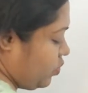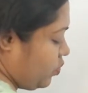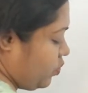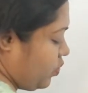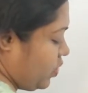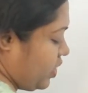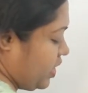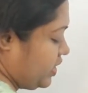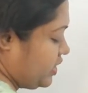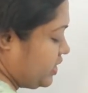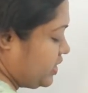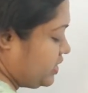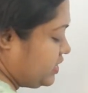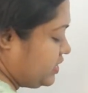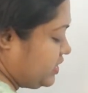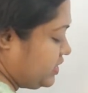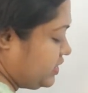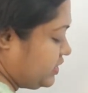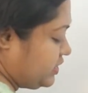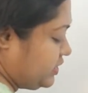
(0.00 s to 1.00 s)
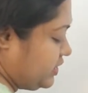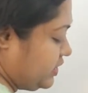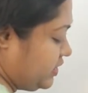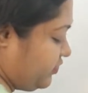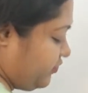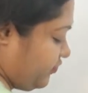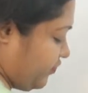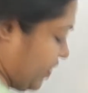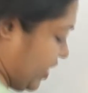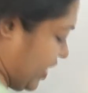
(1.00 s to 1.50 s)

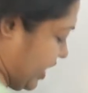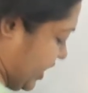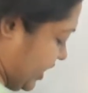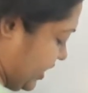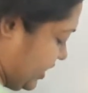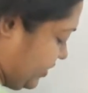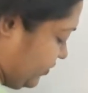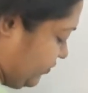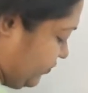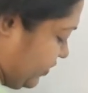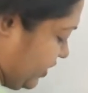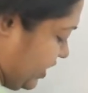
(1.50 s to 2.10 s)
135